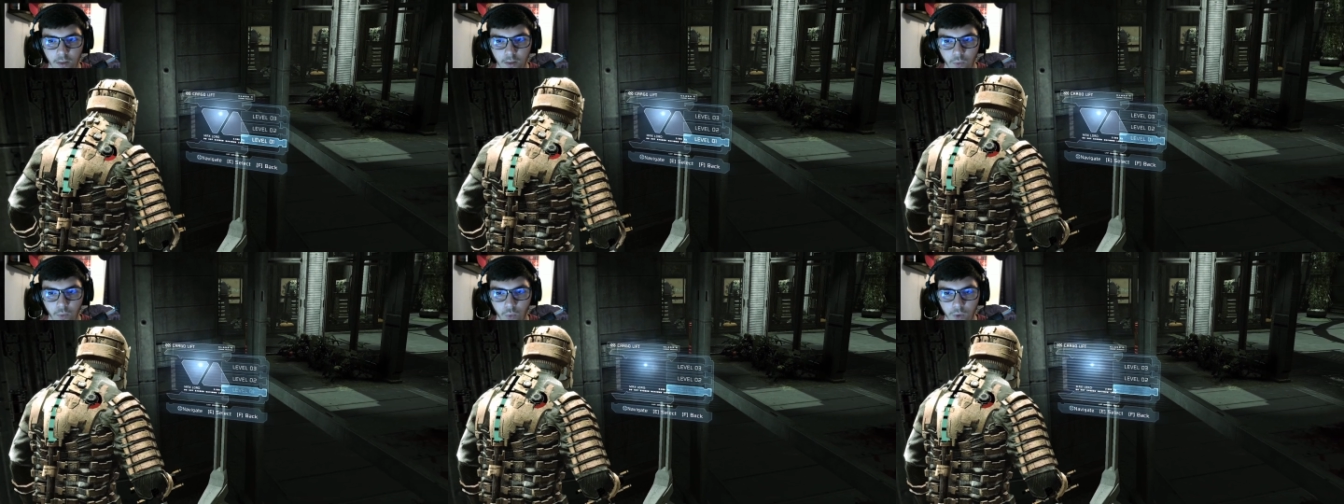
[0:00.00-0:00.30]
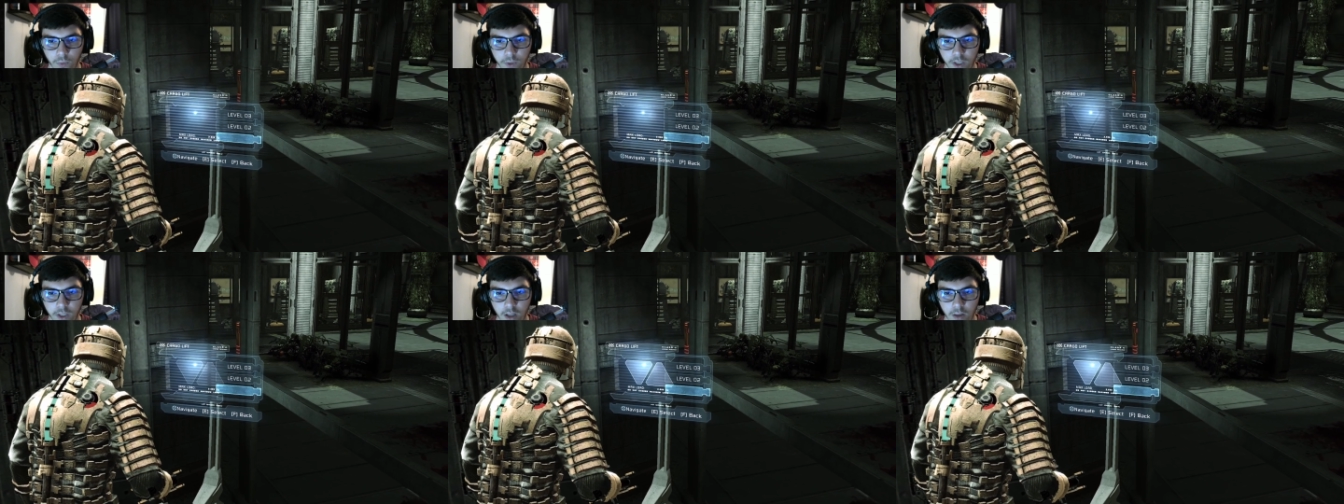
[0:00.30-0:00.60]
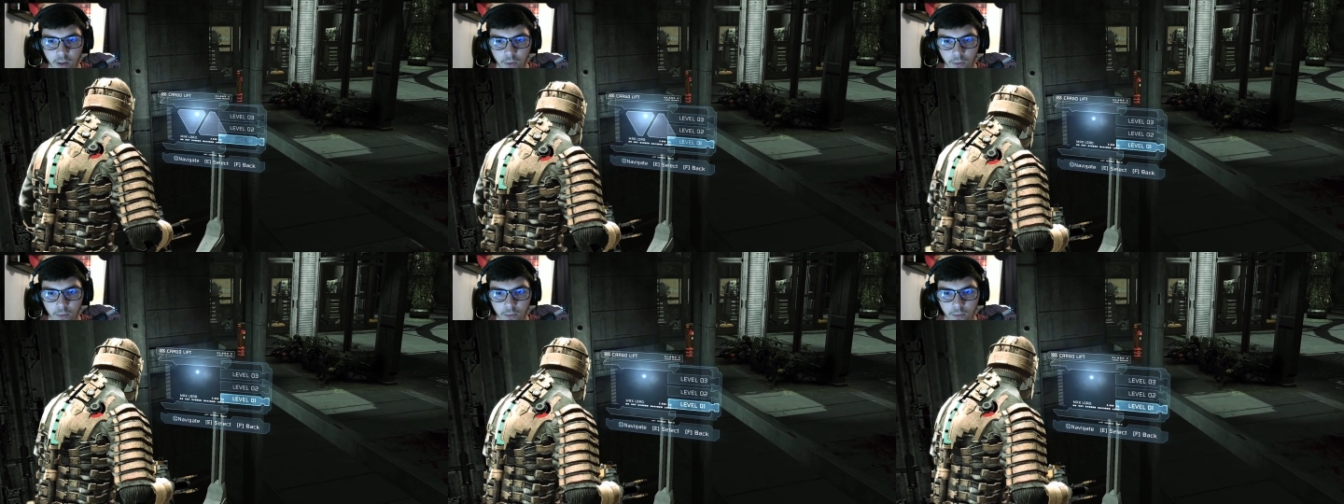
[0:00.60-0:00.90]
Where do we
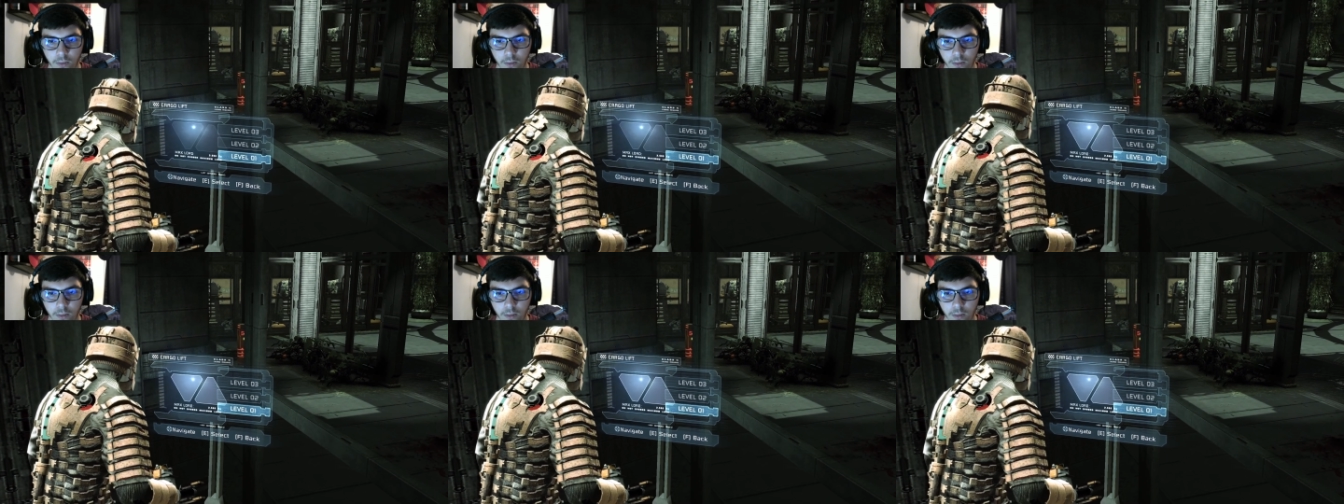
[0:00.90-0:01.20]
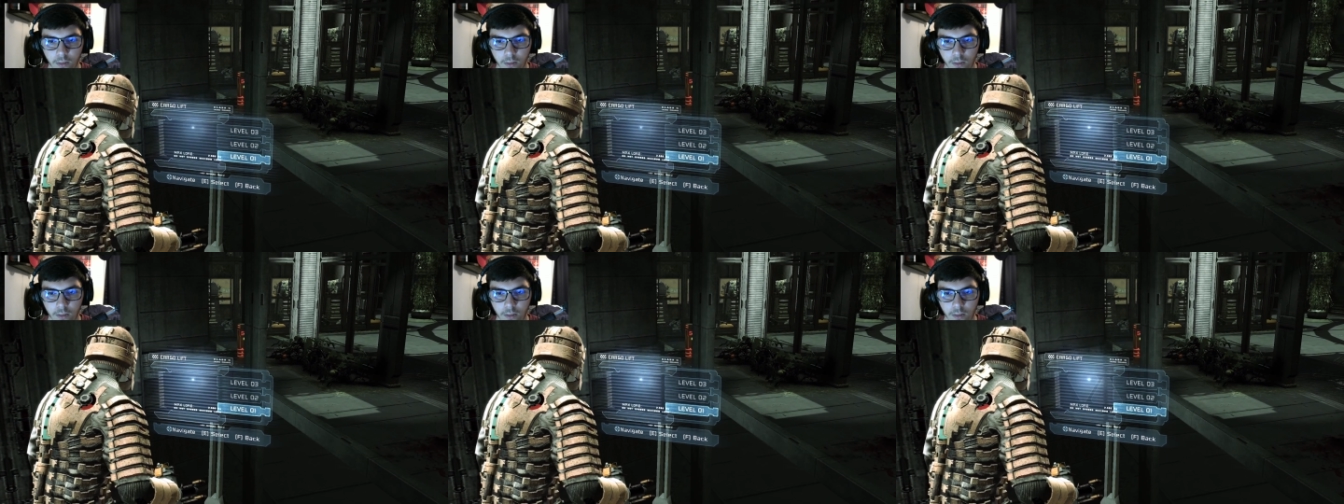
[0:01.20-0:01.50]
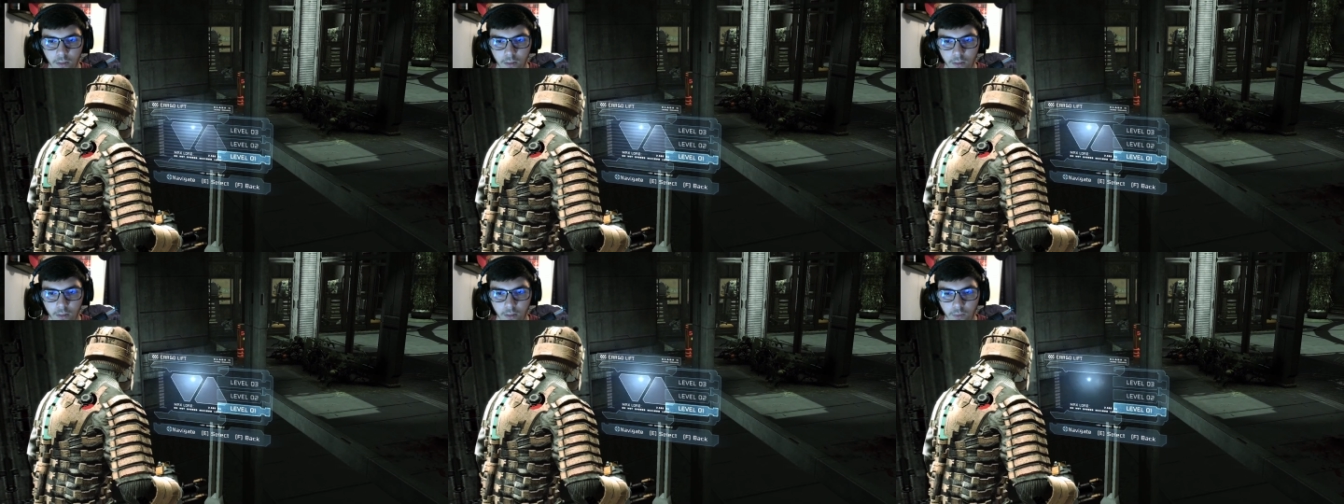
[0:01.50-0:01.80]
go?
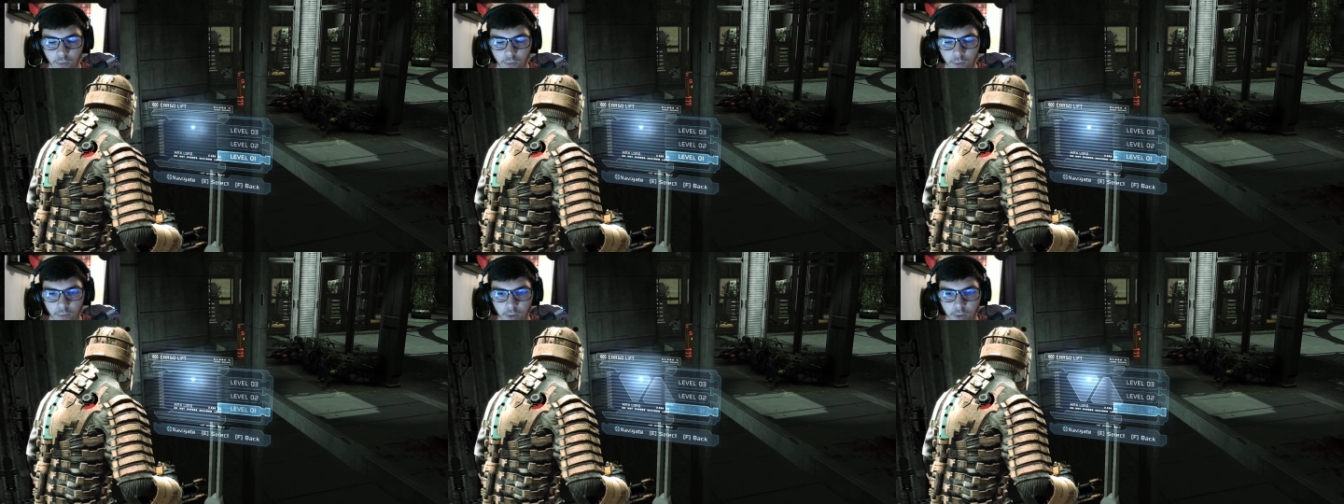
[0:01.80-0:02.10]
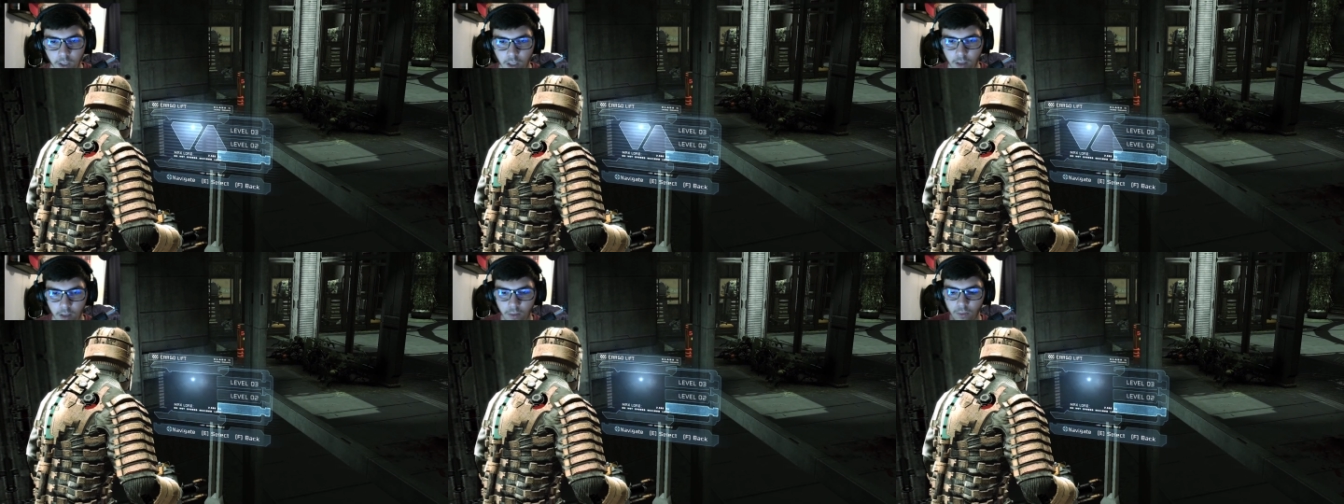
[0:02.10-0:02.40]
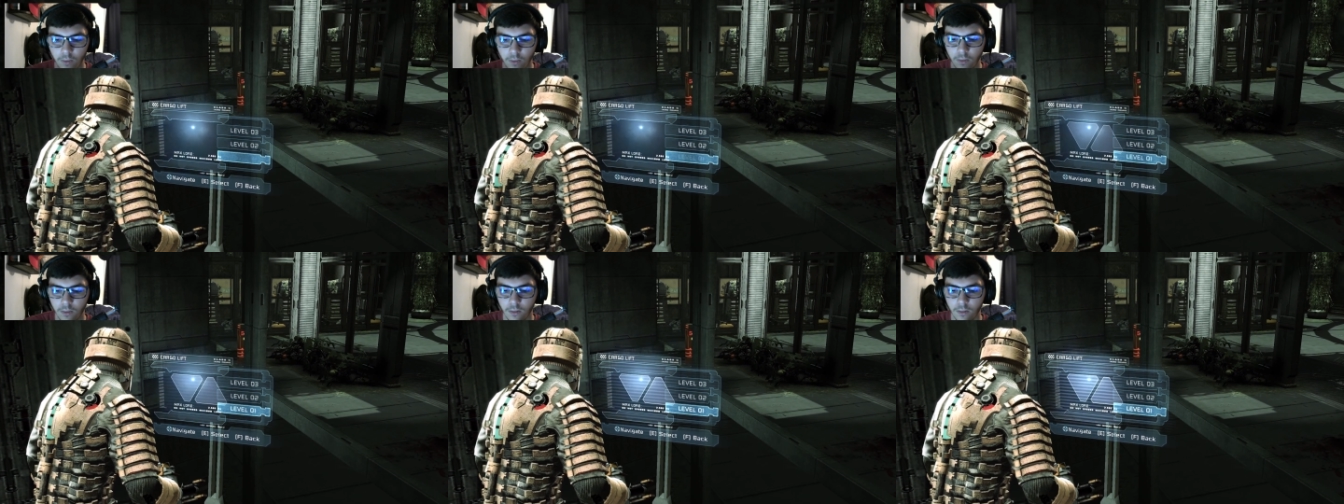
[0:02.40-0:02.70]
Where do we go?